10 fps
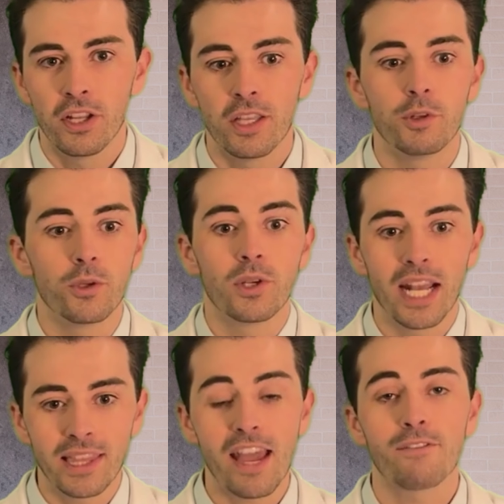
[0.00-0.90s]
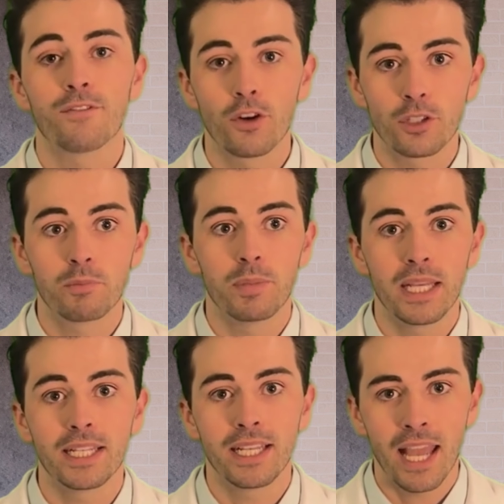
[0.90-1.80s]
then when you get that first
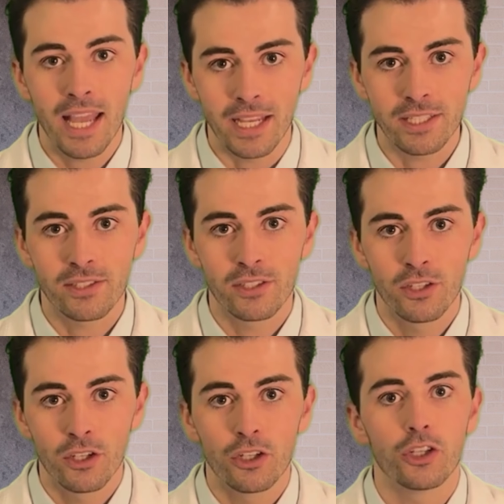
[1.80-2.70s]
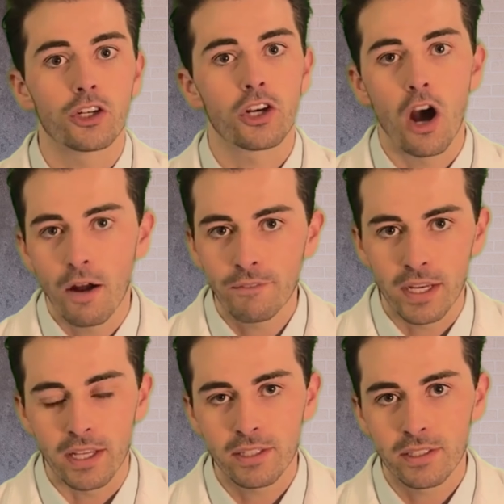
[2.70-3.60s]
big case, you're
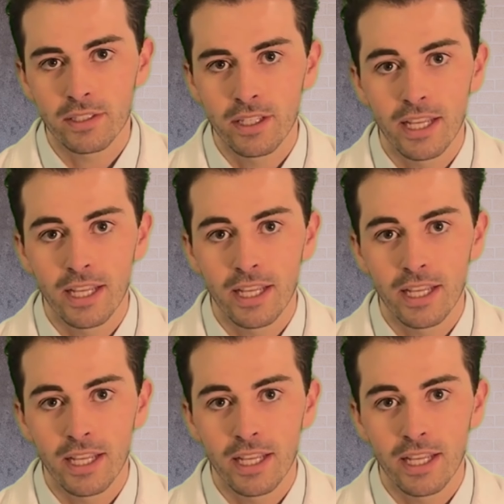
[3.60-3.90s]
confident.